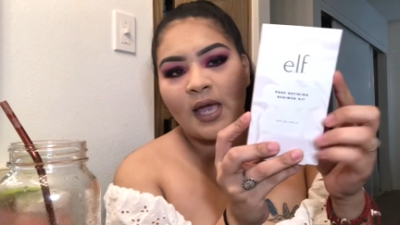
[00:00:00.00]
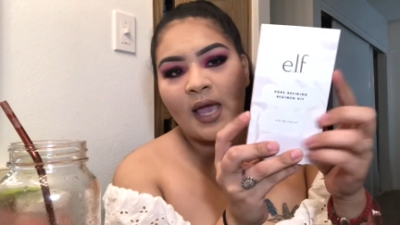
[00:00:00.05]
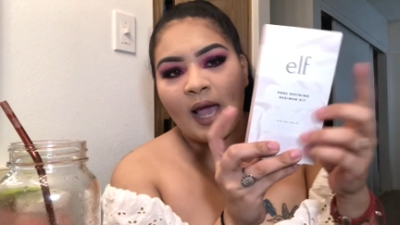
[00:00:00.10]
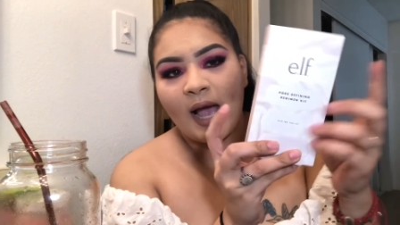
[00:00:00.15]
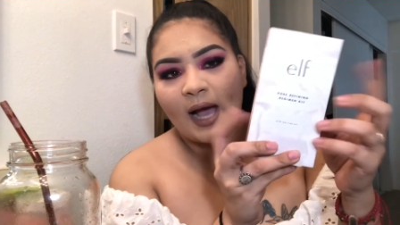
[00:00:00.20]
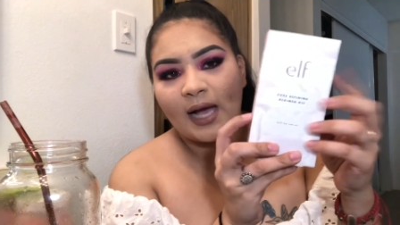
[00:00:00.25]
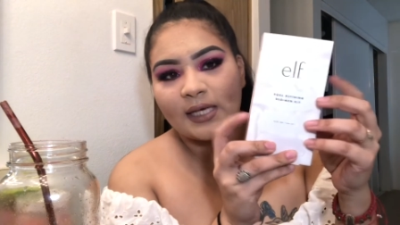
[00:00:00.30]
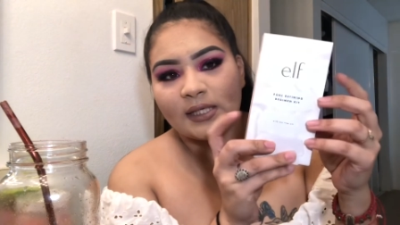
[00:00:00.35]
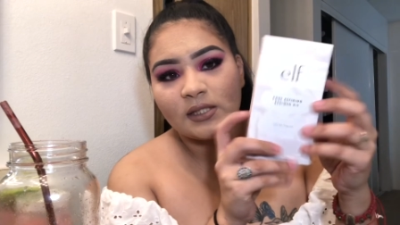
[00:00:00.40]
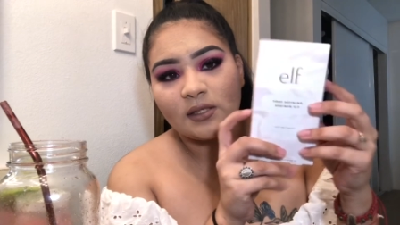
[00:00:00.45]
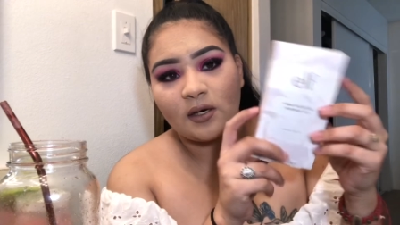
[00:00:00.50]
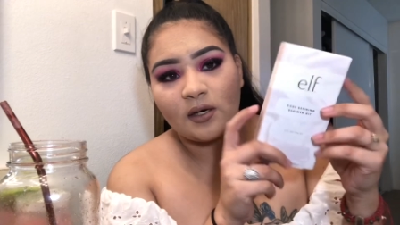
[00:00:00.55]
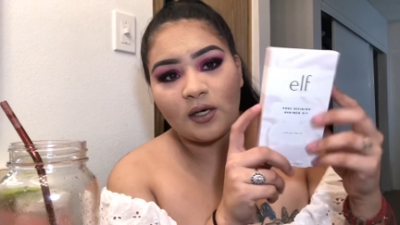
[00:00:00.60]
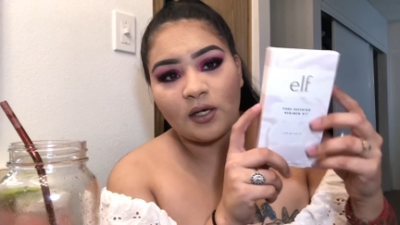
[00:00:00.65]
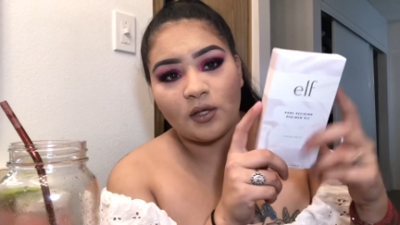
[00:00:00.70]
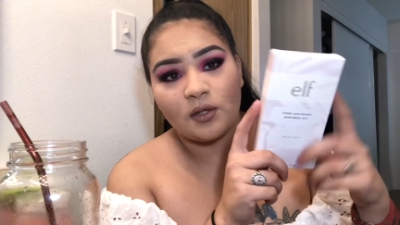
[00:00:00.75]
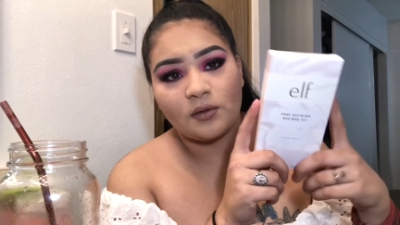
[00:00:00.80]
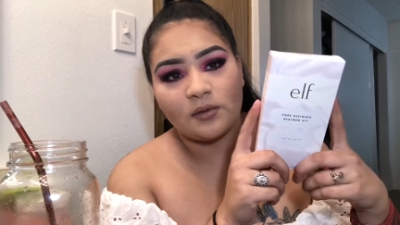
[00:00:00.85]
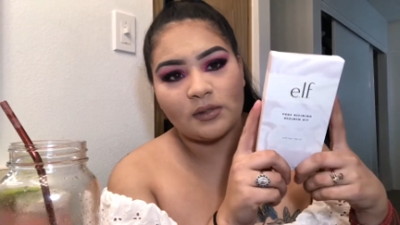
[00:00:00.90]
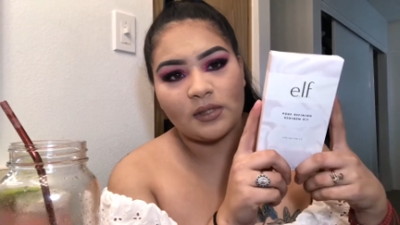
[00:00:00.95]
I started
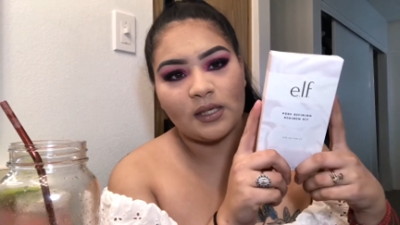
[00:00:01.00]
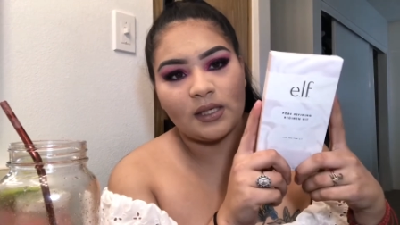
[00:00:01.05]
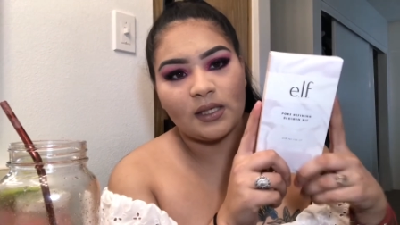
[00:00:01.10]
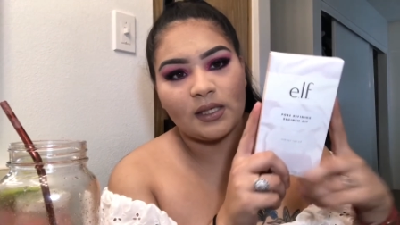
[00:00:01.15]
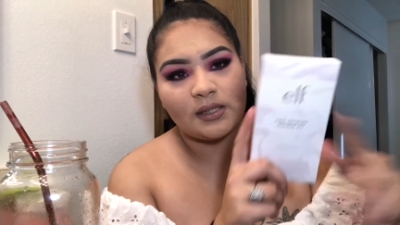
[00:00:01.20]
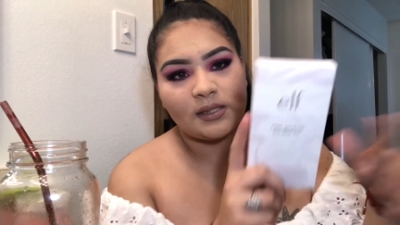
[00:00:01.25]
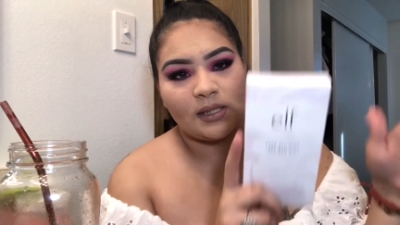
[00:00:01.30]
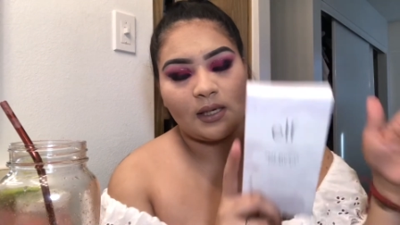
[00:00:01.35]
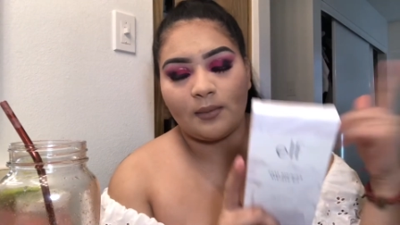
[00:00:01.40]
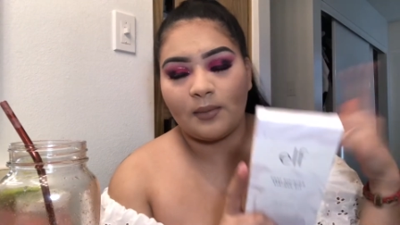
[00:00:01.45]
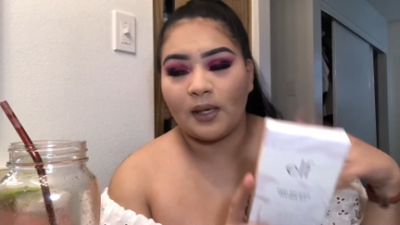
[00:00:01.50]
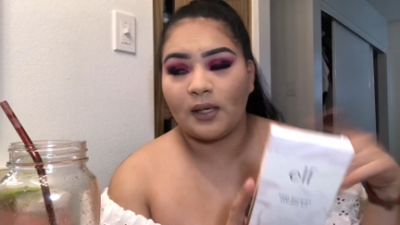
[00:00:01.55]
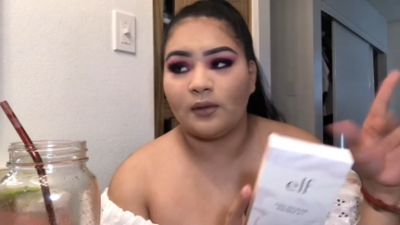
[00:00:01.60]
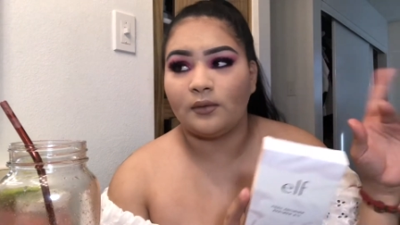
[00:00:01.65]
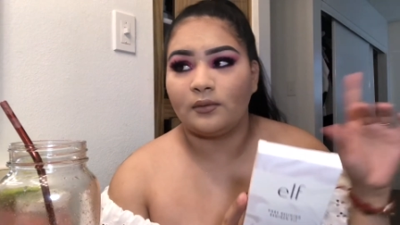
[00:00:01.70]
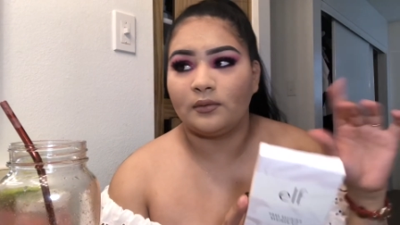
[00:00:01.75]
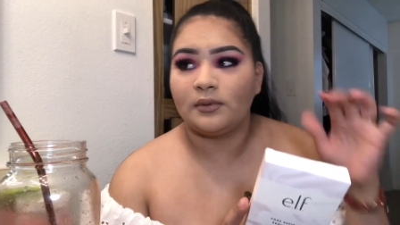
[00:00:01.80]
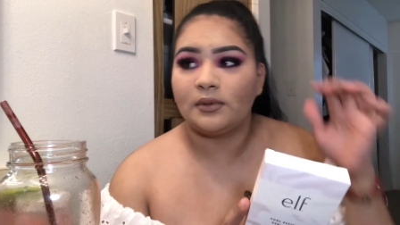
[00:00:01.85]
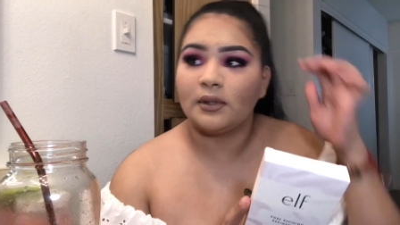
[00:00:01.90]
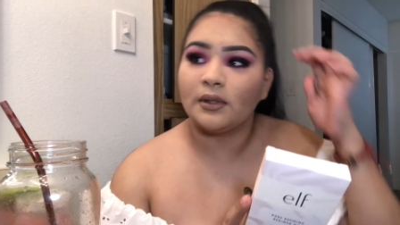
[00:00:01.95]
using this and my
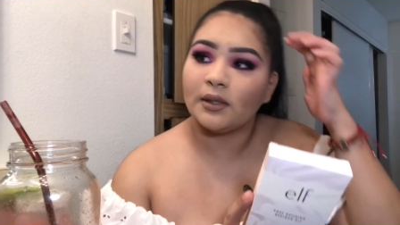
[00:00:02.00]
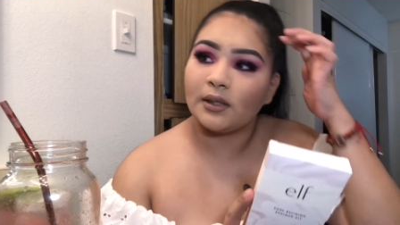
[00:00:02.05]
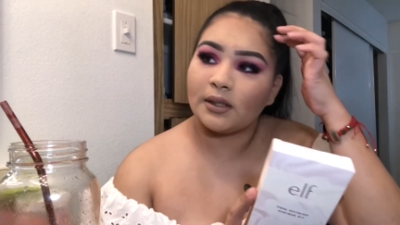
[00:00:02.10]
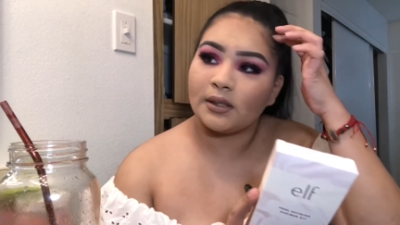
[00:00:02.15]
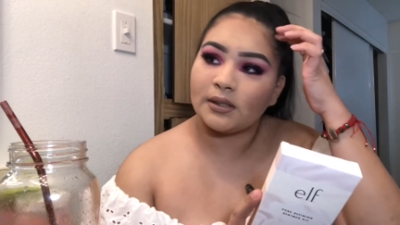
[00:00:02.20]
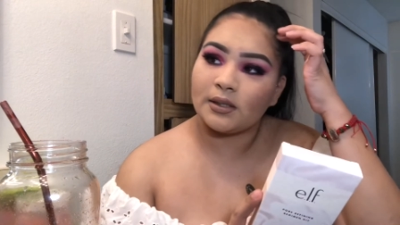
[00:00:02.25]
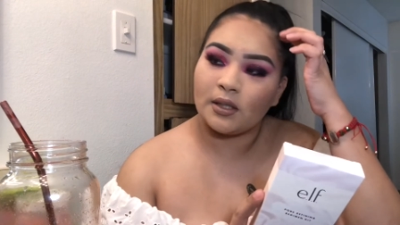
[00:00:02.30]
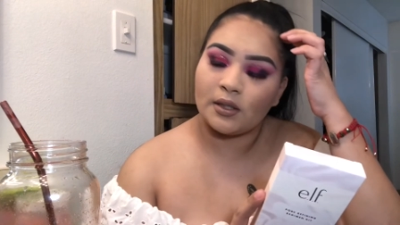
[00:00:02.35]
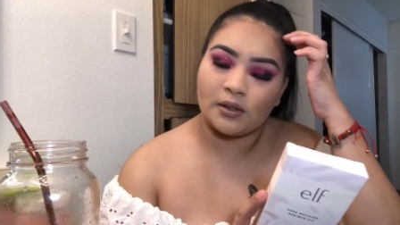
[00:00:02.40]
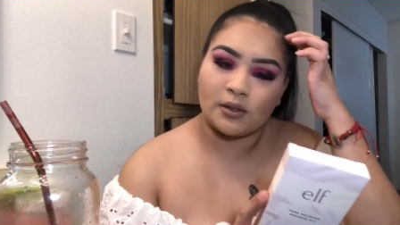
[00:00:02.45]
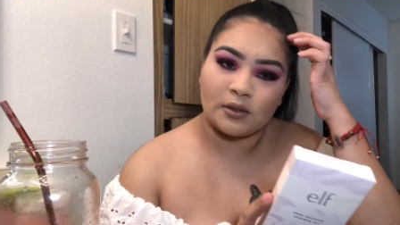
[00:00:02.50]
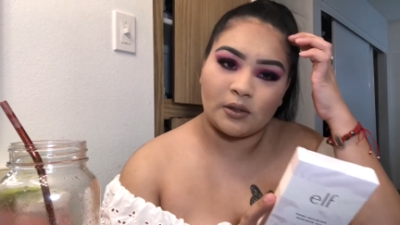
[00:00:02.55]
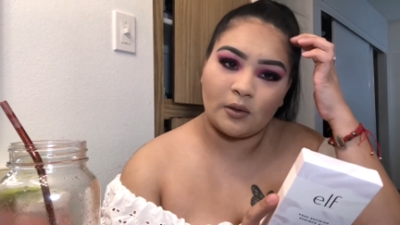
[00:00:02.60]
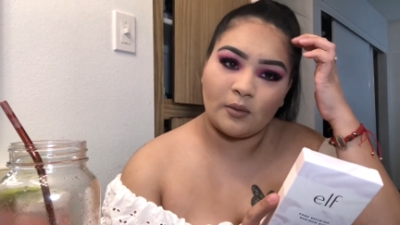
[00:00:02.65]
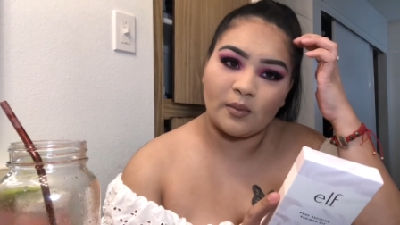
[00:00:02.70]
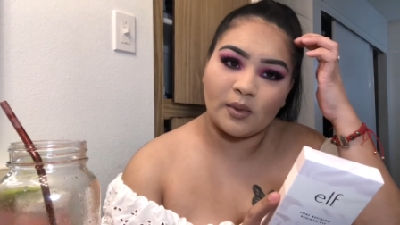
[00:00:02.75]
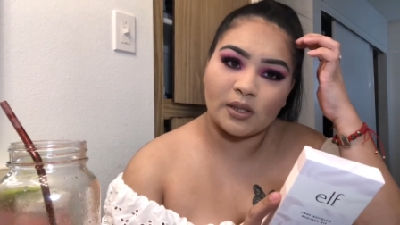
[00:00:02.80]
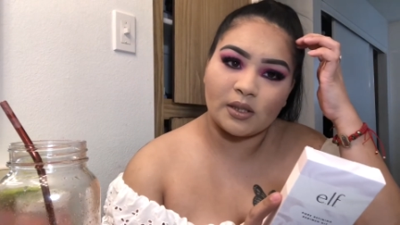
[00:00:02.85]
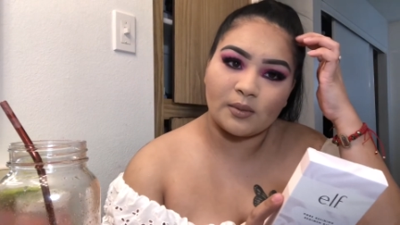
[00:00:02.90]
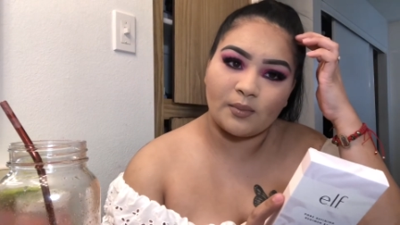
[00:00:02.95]
nose looks so
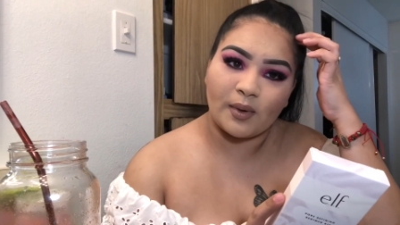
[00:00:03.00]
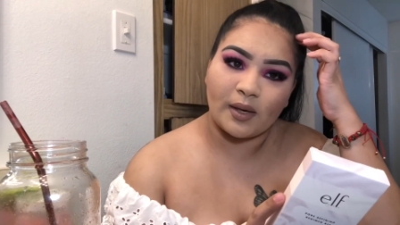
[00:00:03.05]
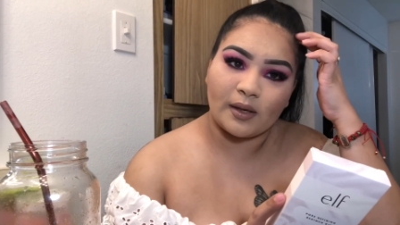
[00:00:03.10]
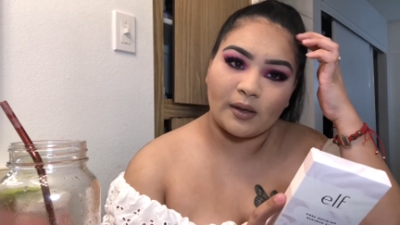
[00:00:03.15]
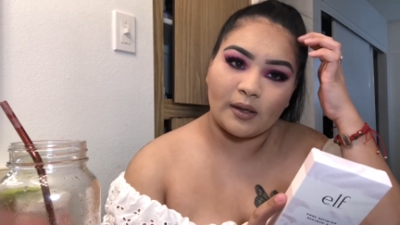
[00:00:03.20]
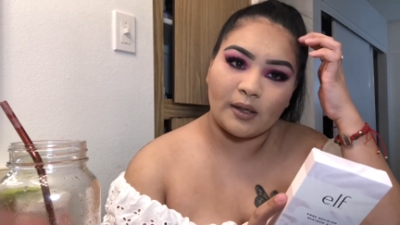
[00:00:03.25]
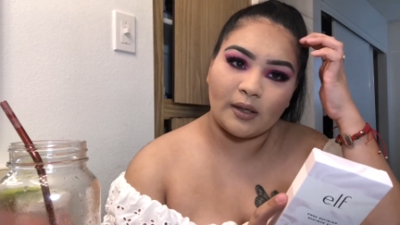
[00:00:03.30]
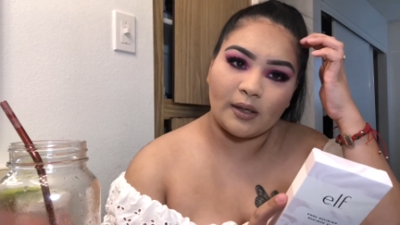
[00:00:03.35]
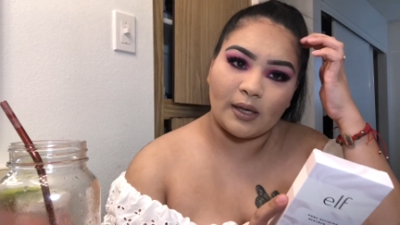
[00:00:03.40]
much better.